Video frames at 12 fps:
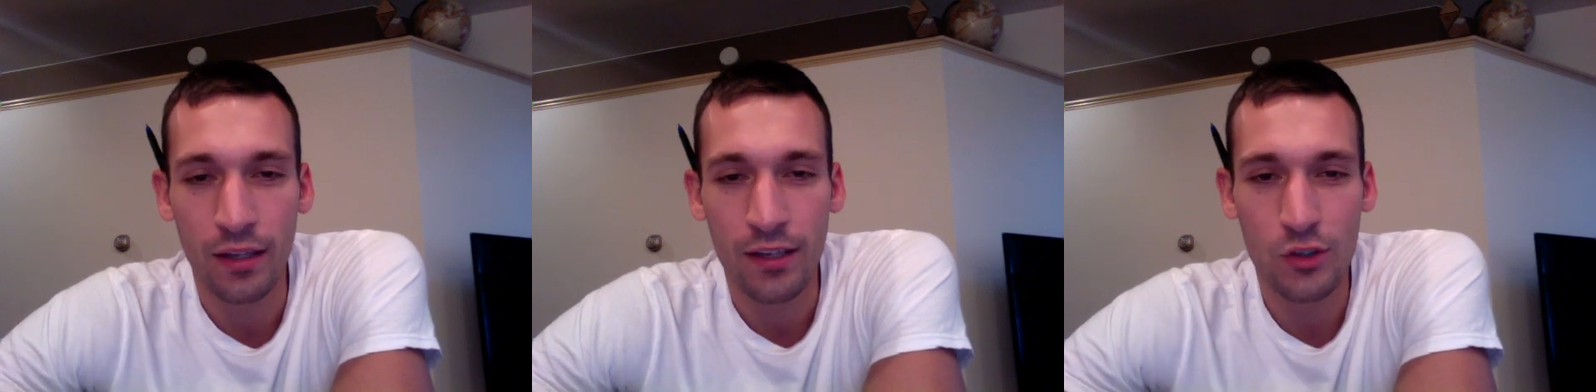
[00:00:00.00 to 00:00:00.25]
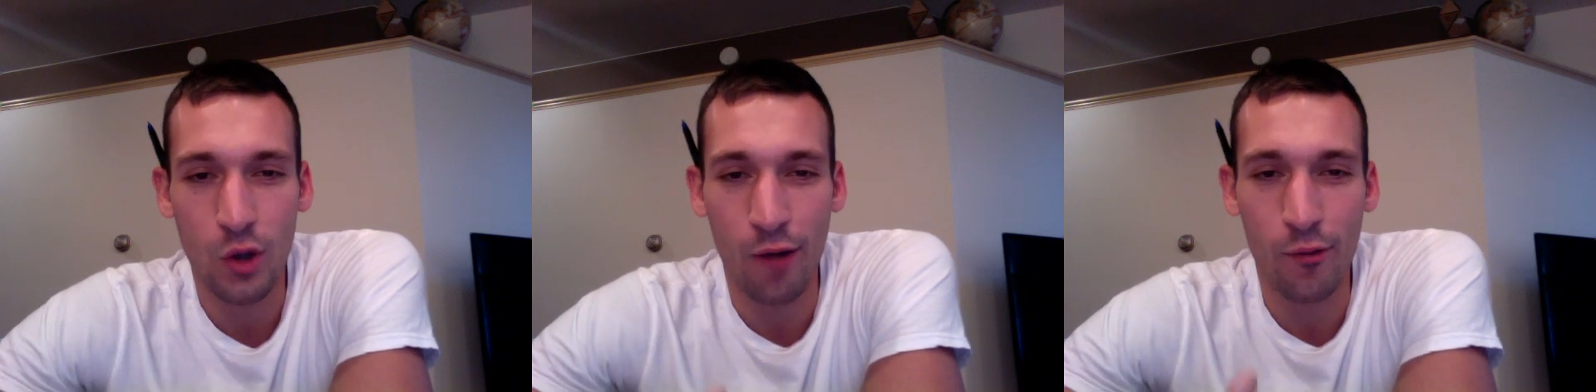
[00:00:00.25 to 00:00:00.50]

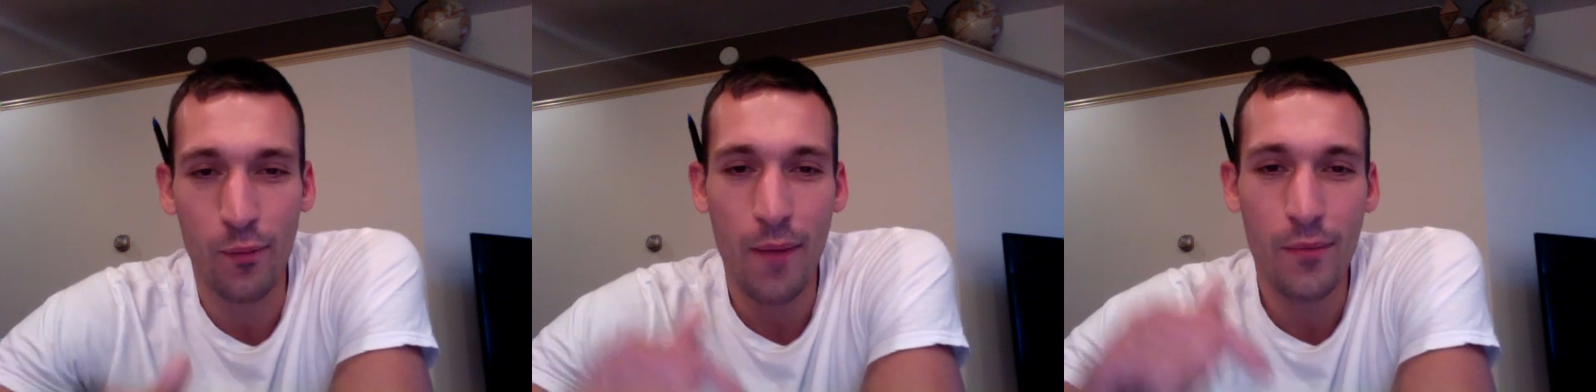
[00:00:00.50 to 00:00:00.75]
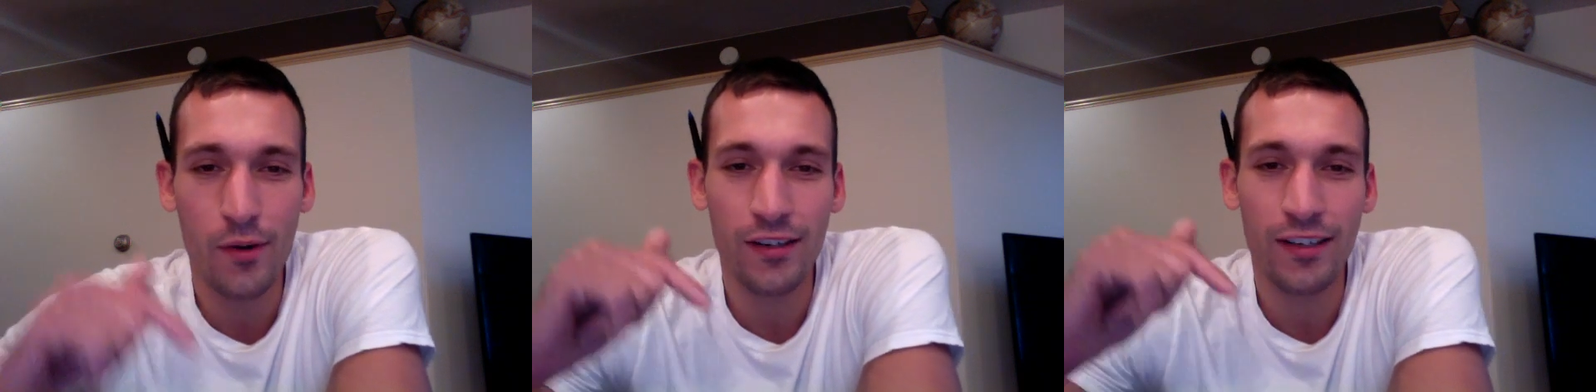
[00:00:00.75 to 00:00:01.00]
So I
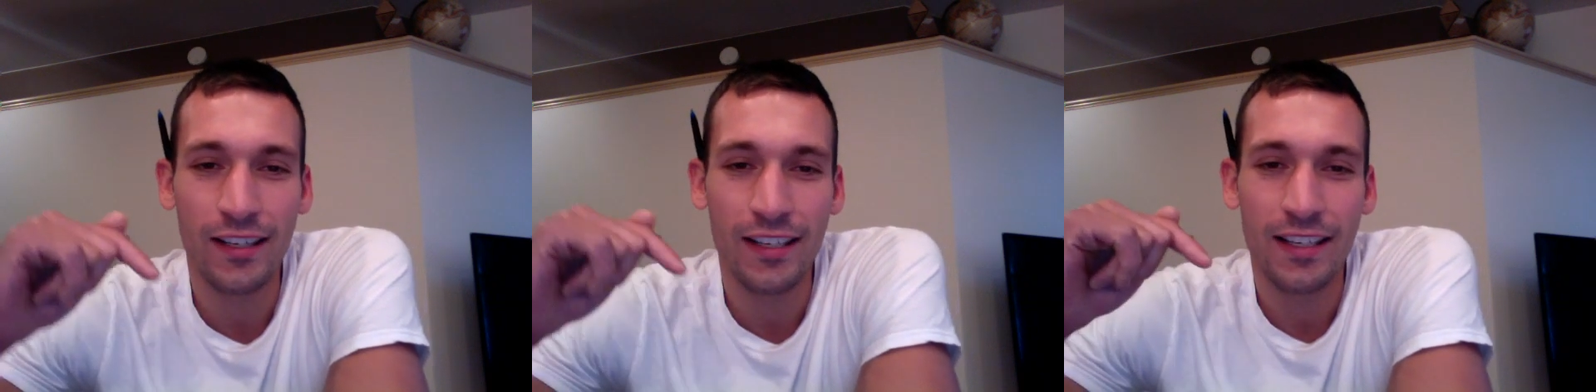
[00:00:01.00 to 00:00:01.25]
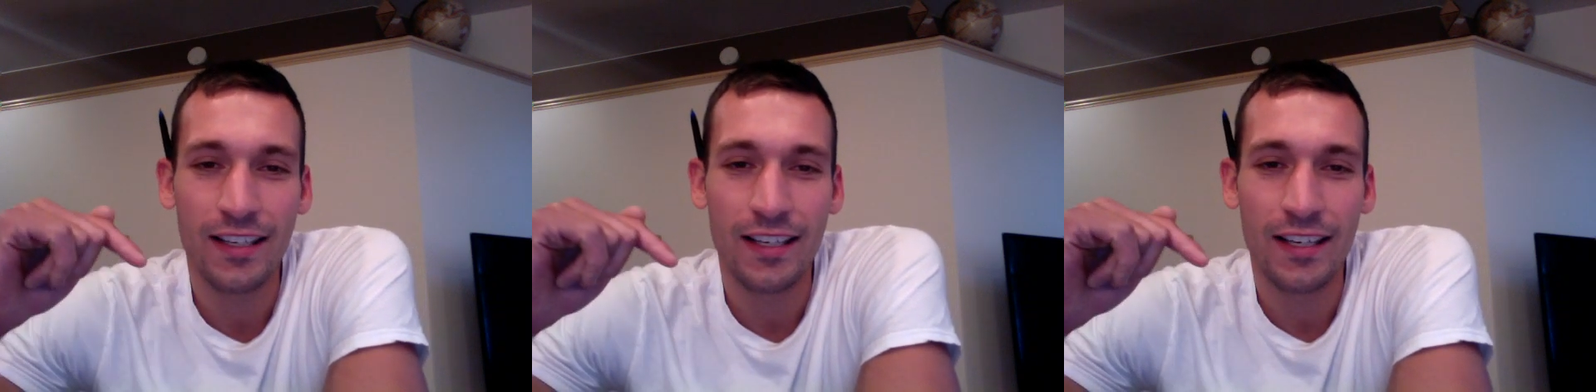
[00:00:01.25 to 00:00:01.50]
remember
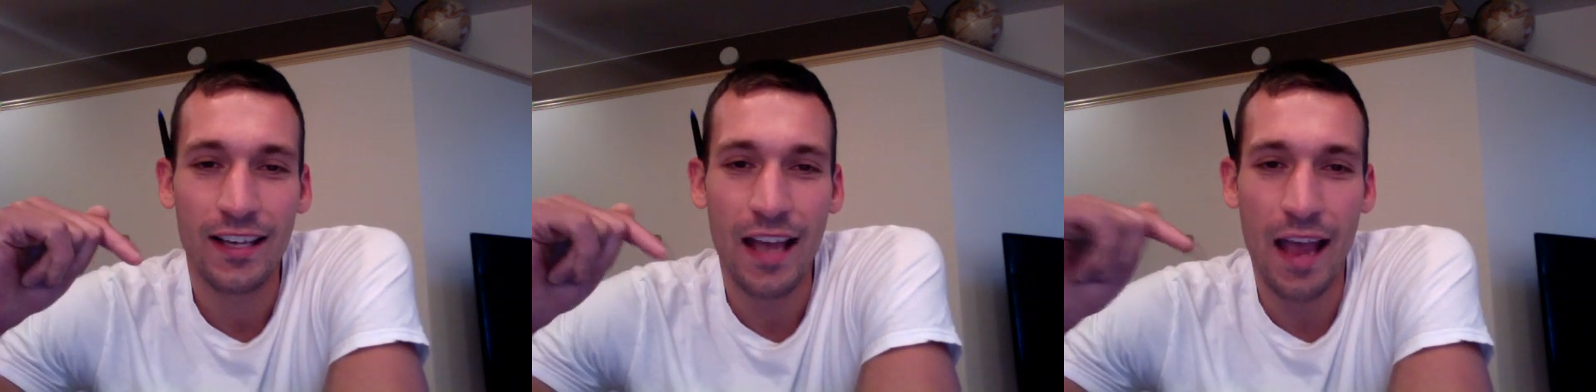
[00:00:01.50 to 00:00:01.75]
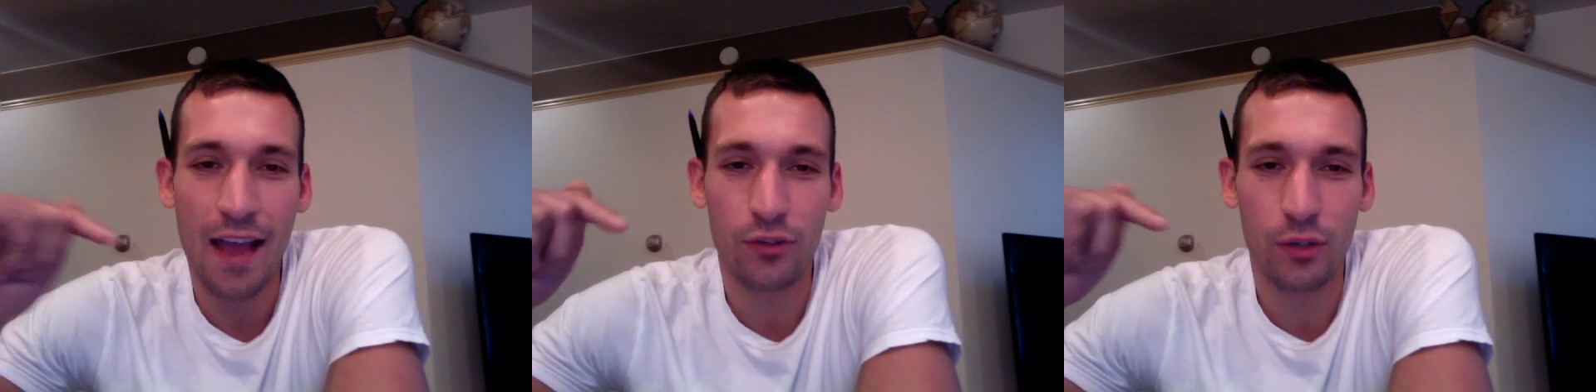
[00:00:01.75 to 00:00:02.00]

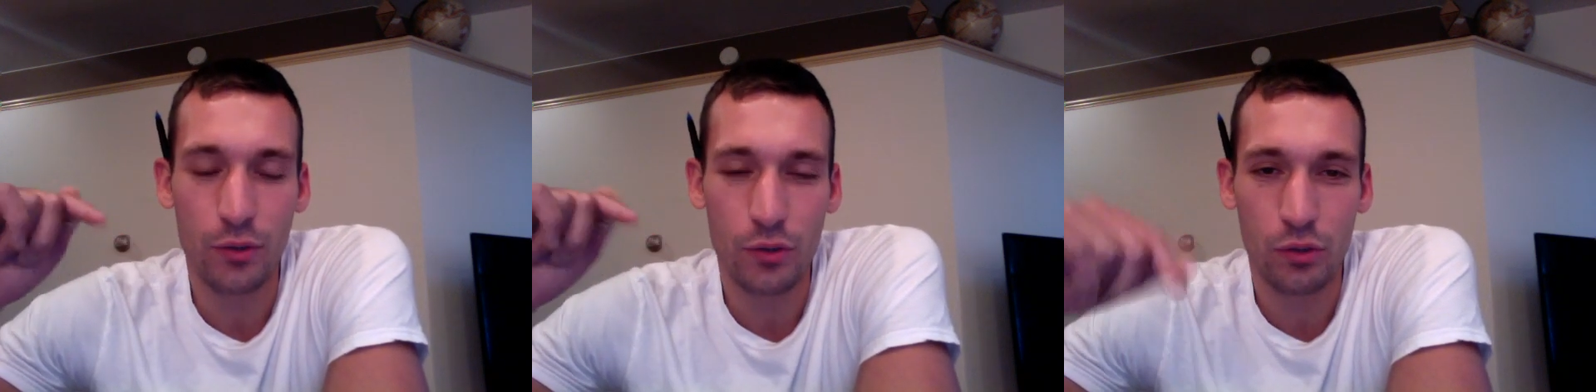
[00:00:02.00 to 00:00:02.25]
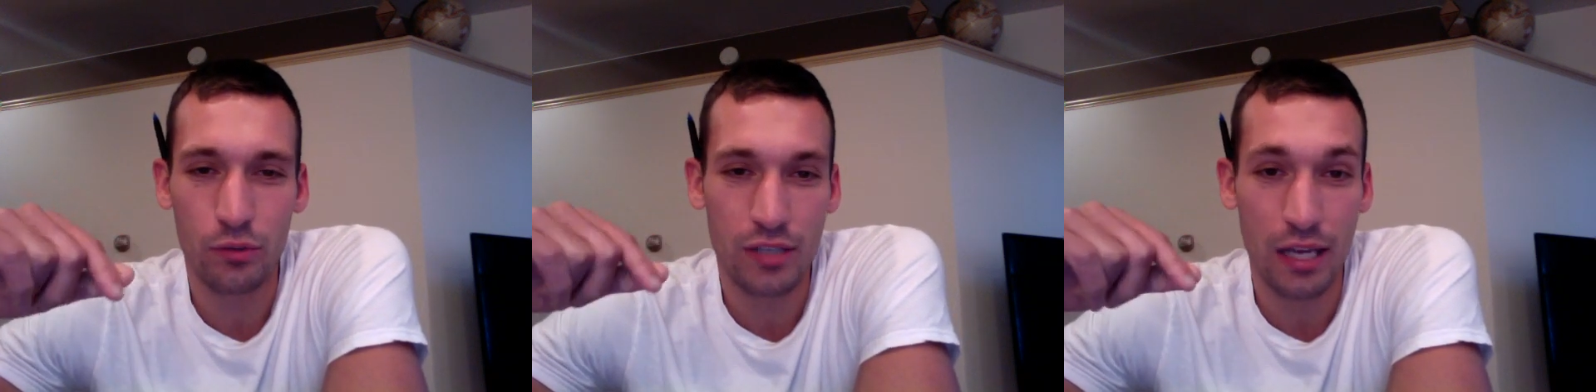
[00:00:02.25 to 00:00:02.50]
after he
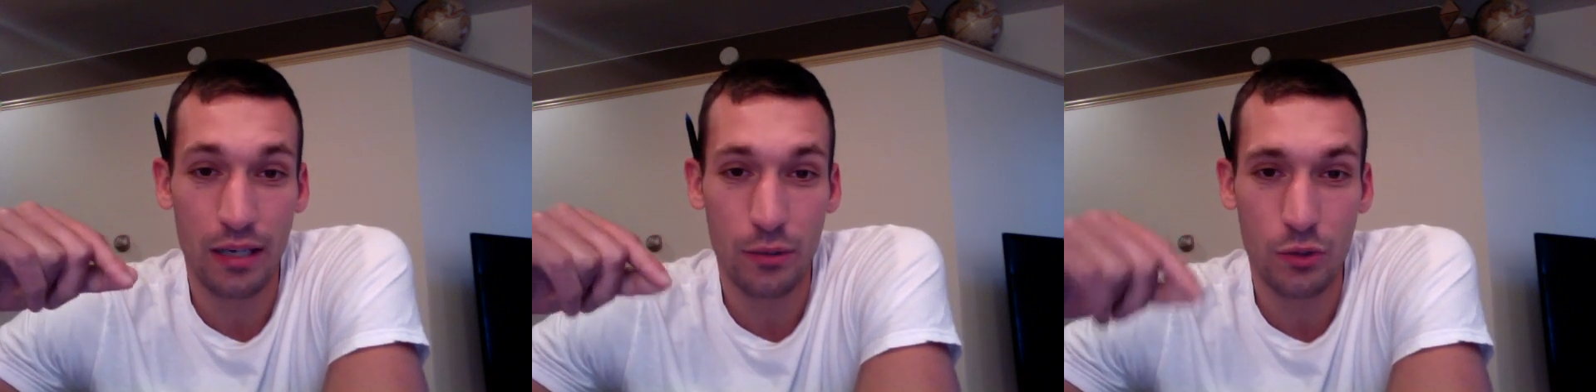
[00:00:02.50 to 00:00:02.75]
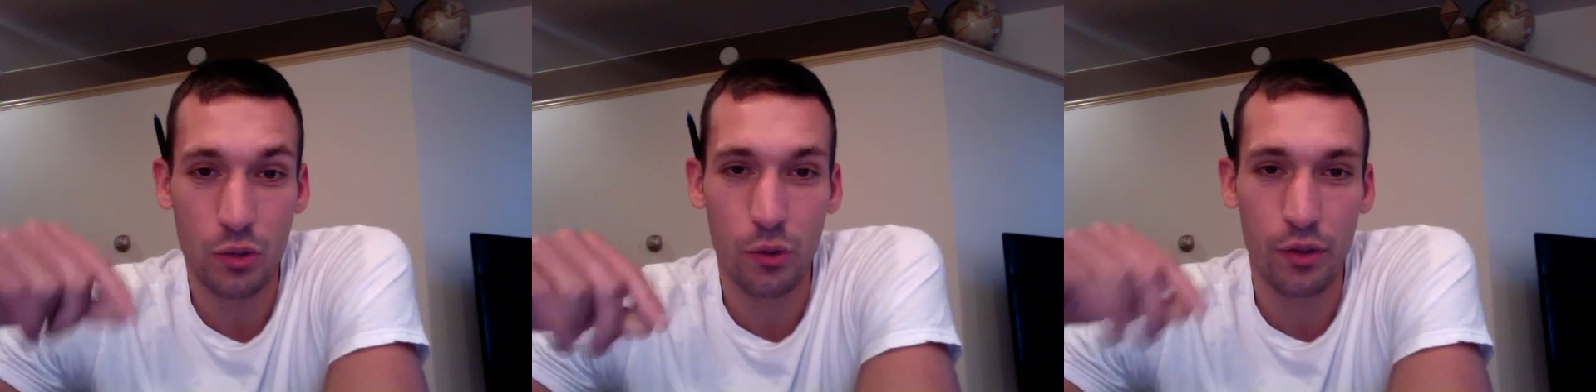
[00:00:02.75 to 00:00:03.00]
was saying he
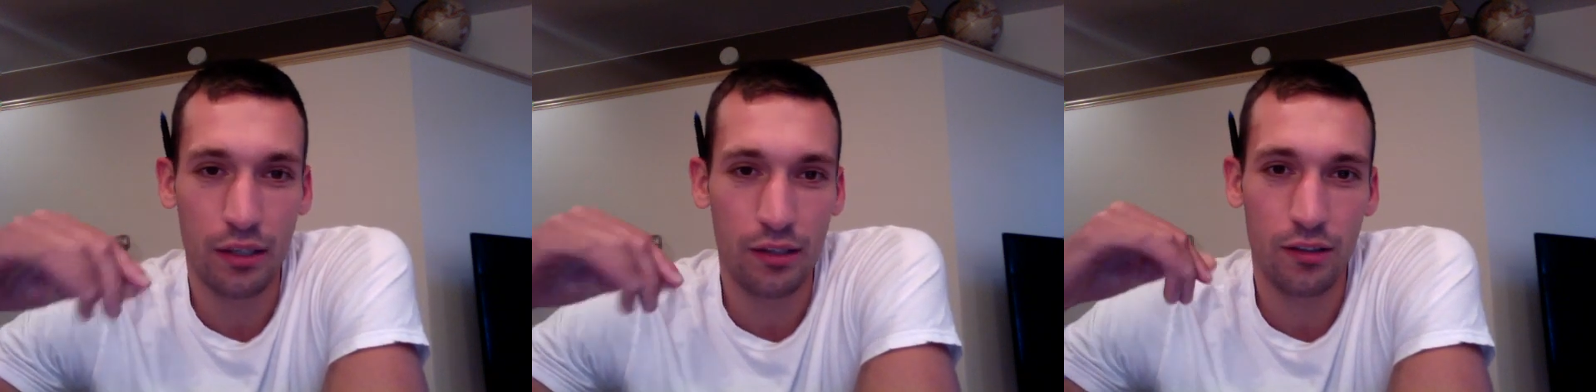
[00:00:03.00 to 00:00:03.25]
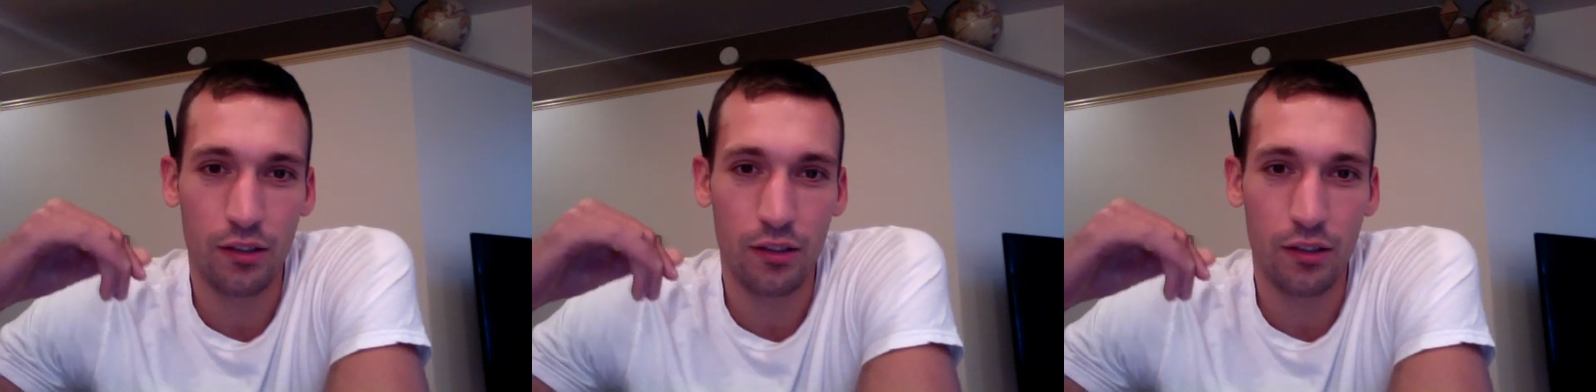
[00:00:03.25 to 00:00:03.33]
was cool with it,